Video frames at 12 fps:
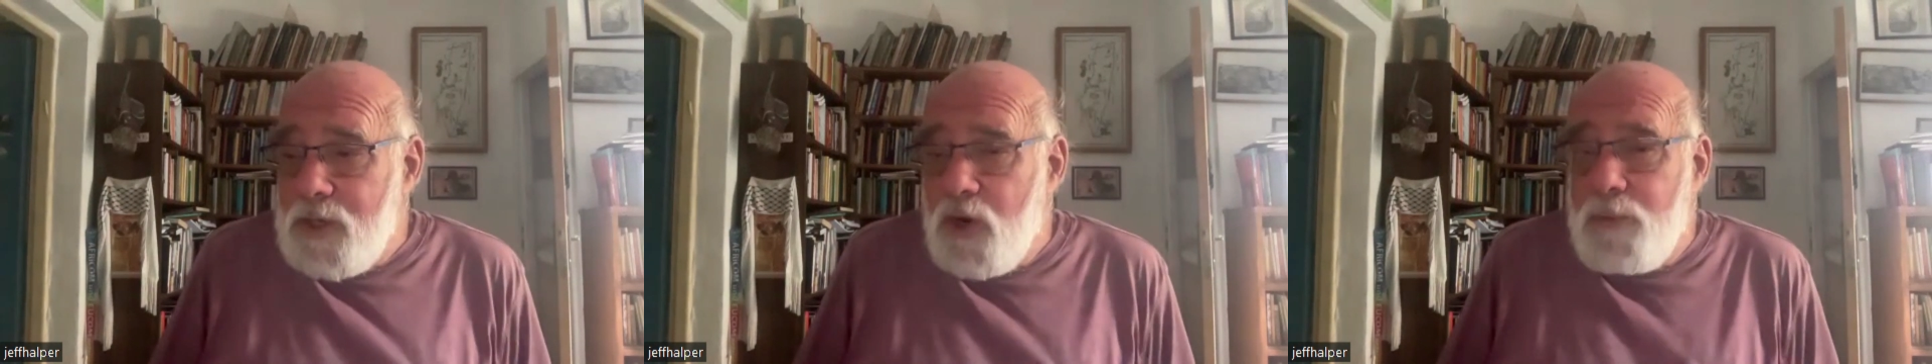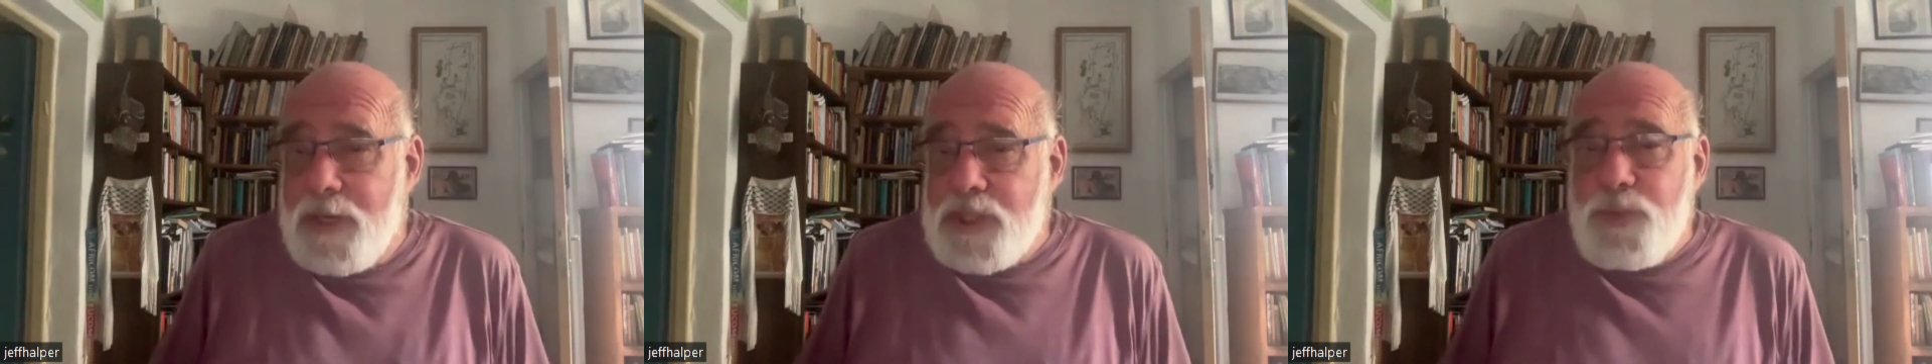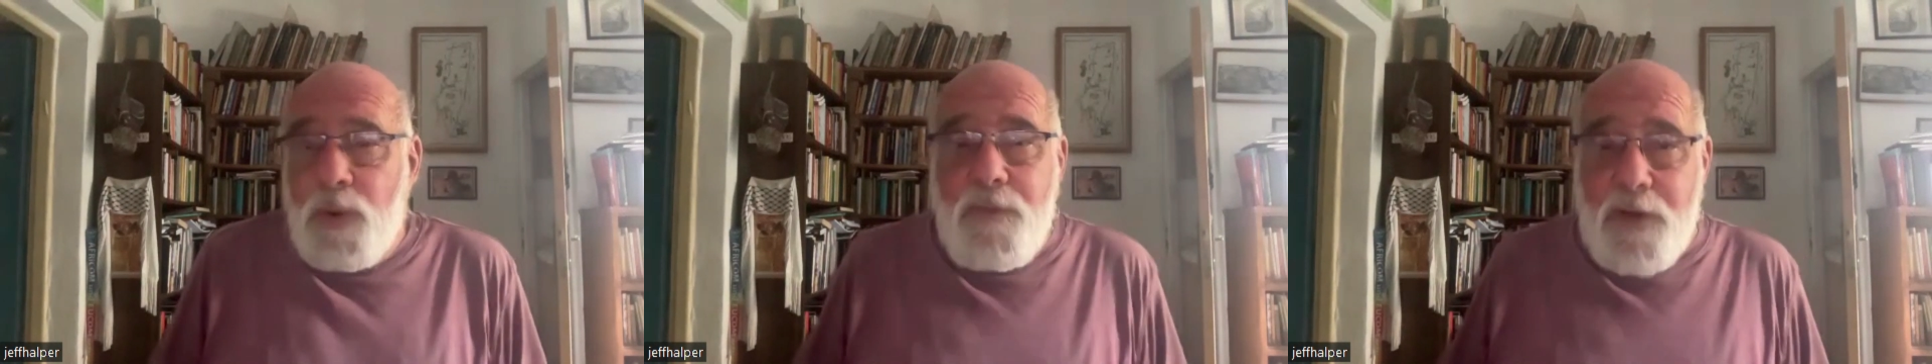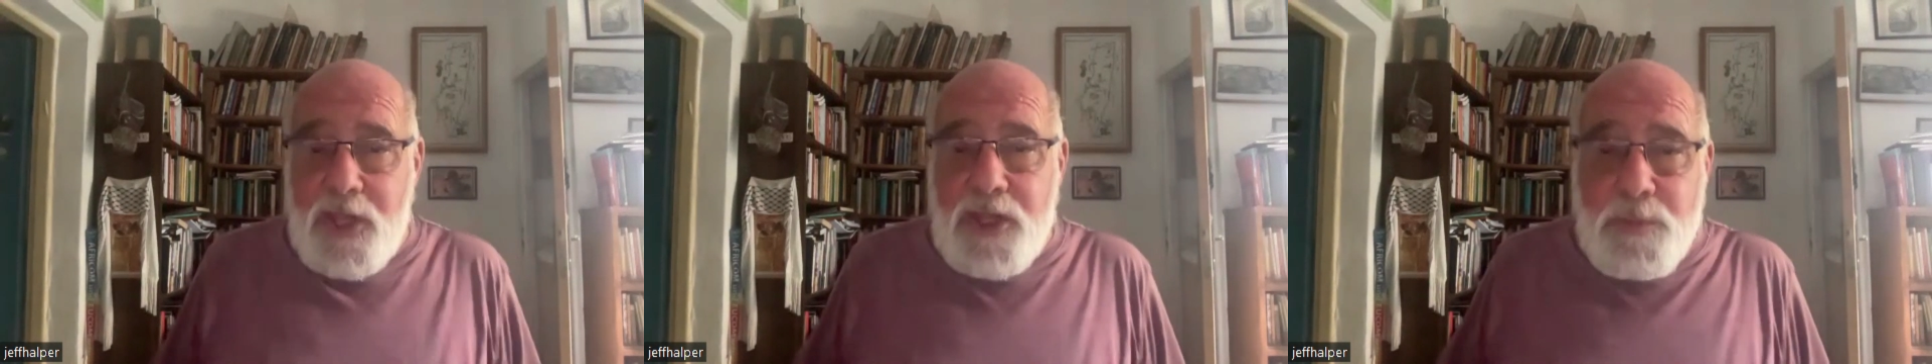you know much more
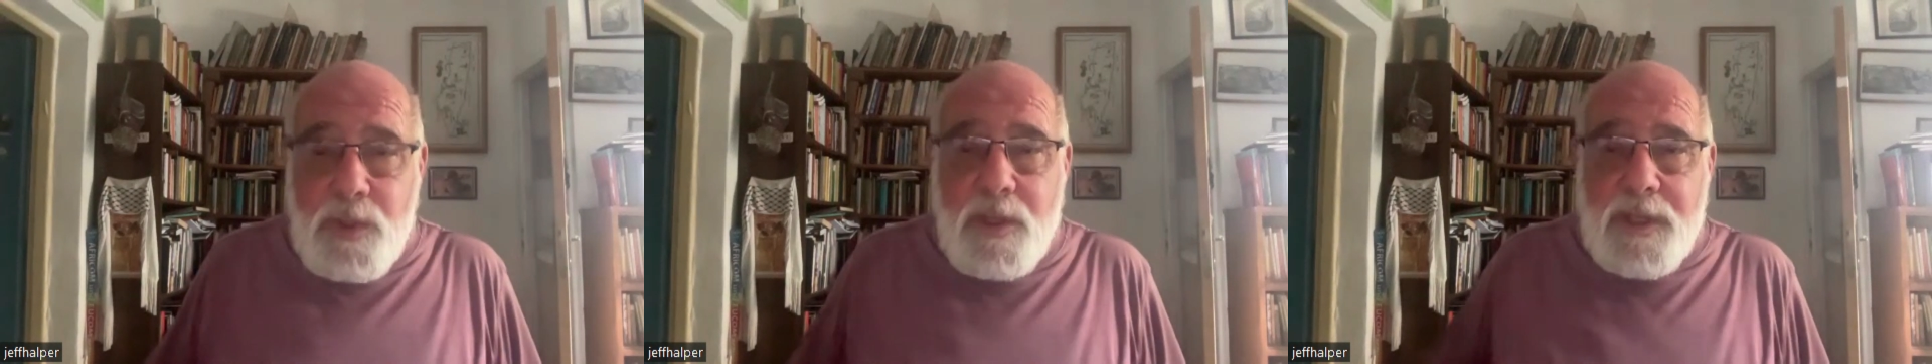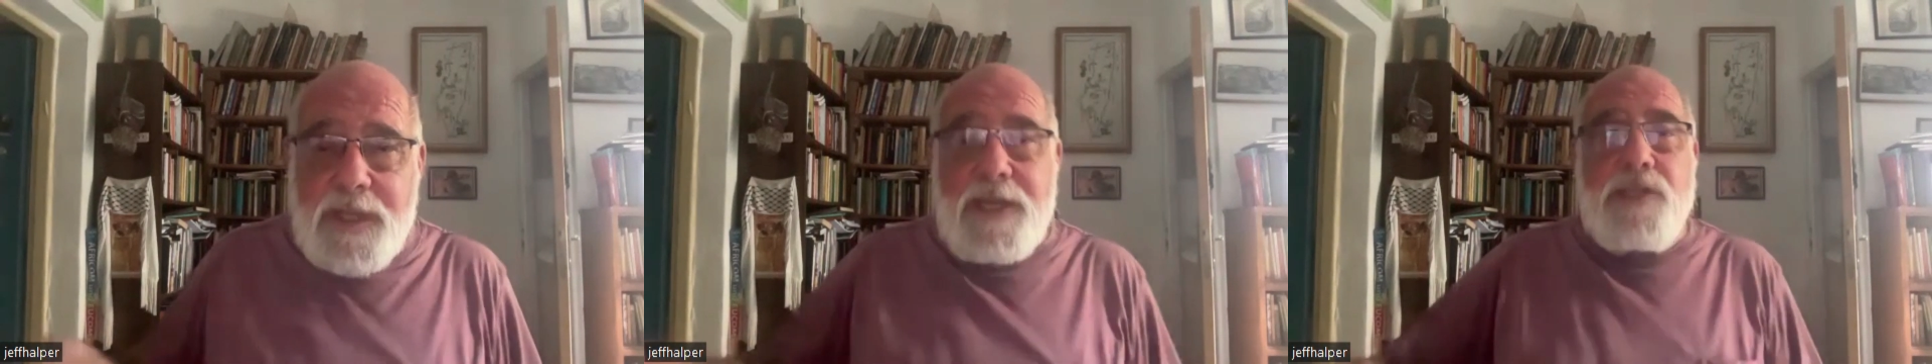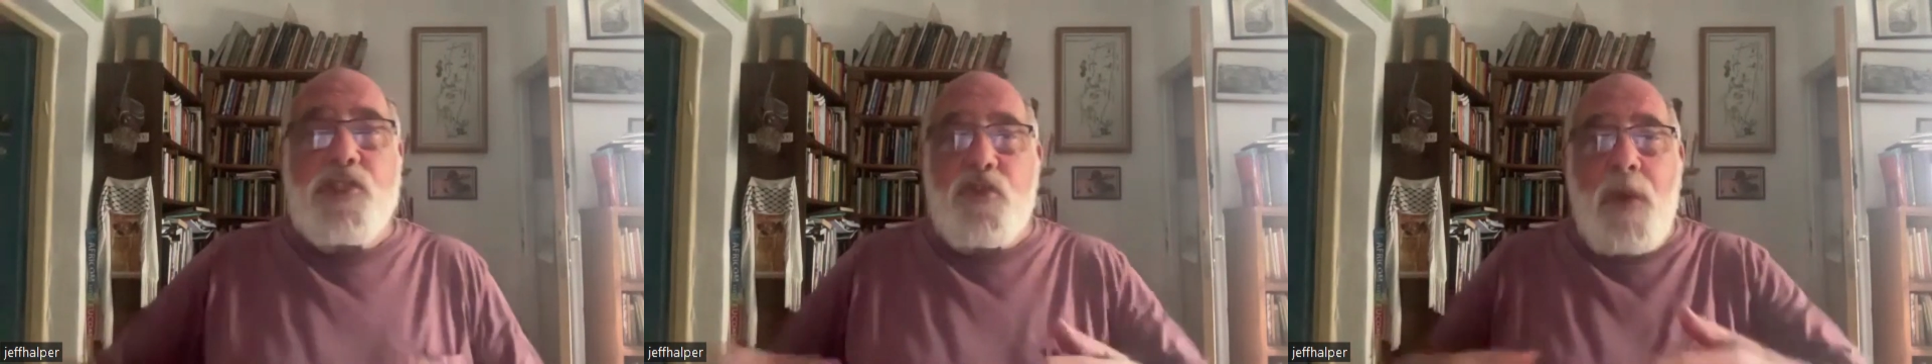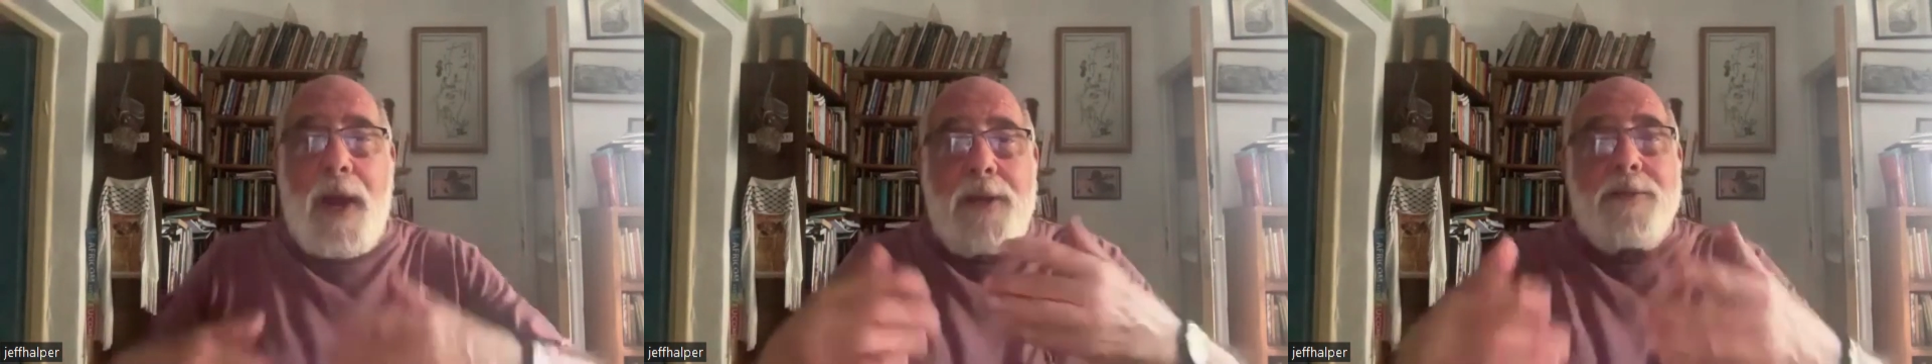vulnerable in his
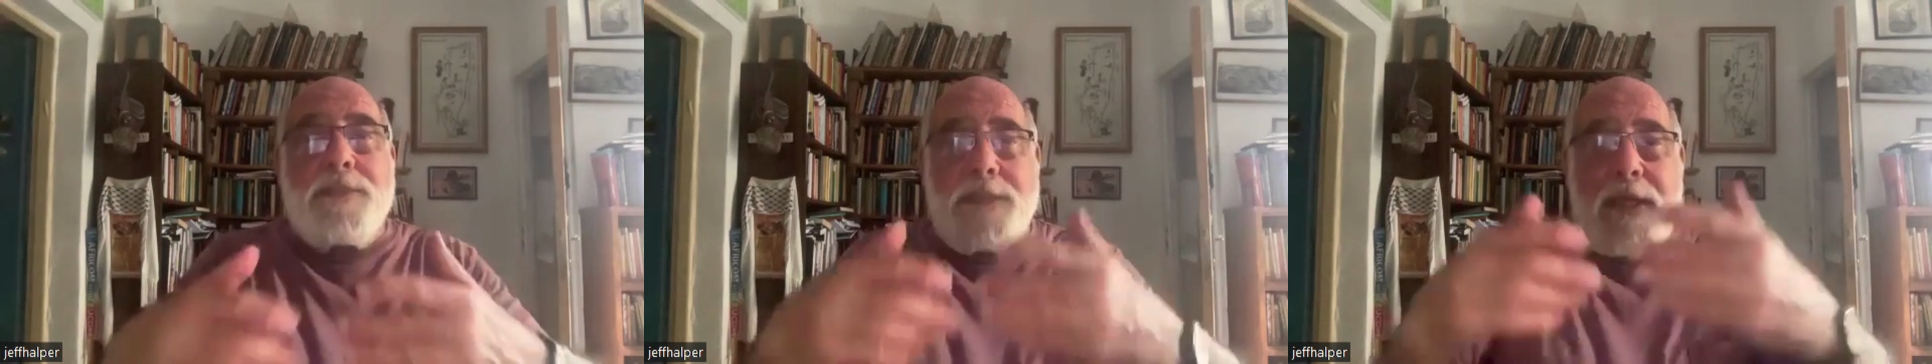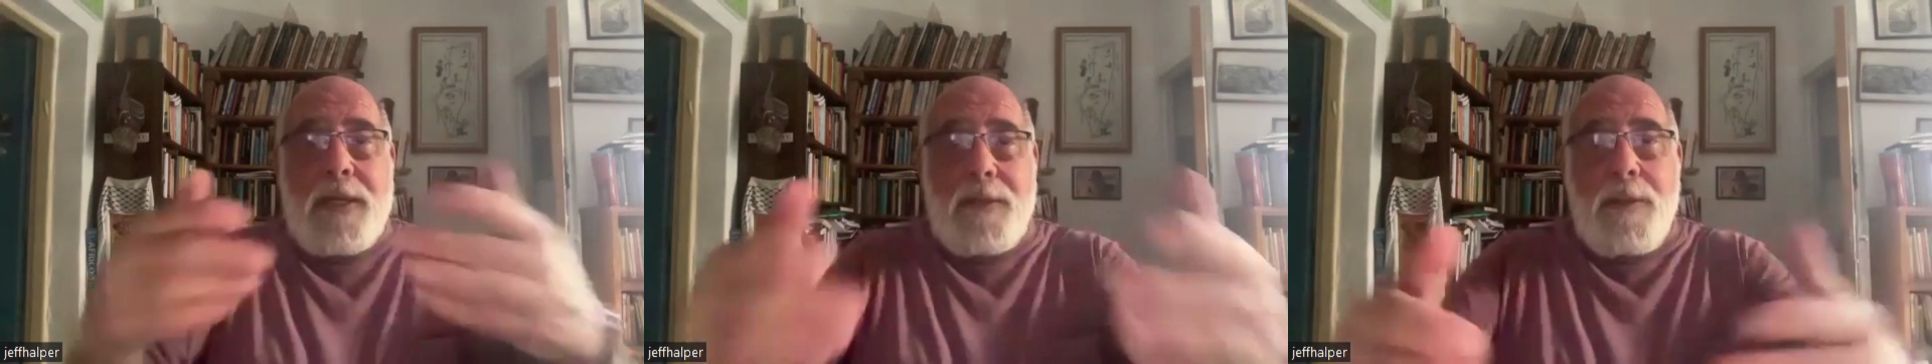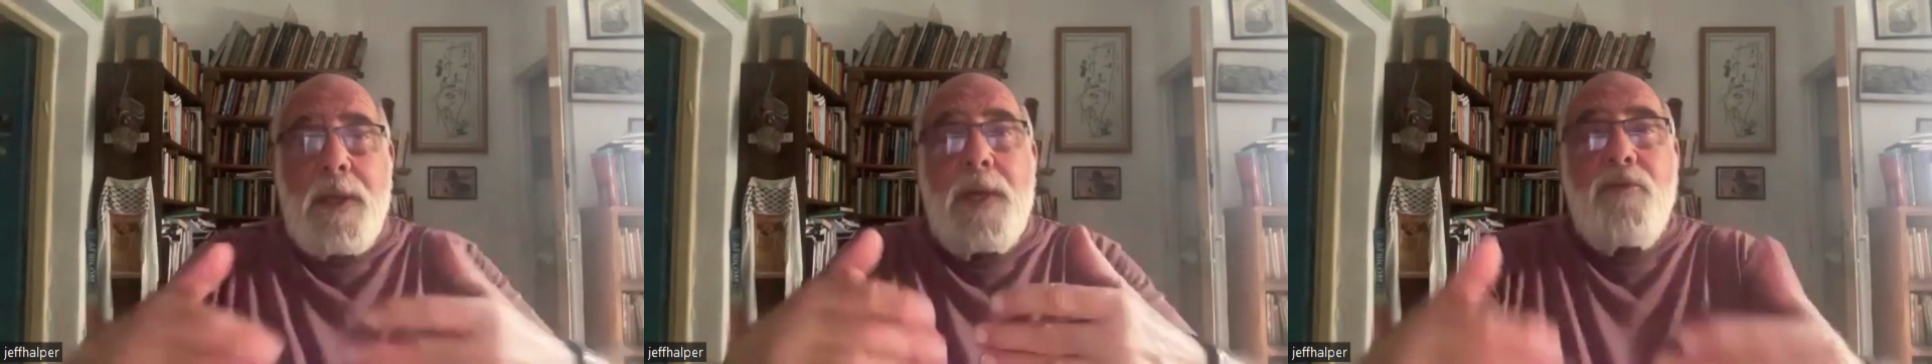trials than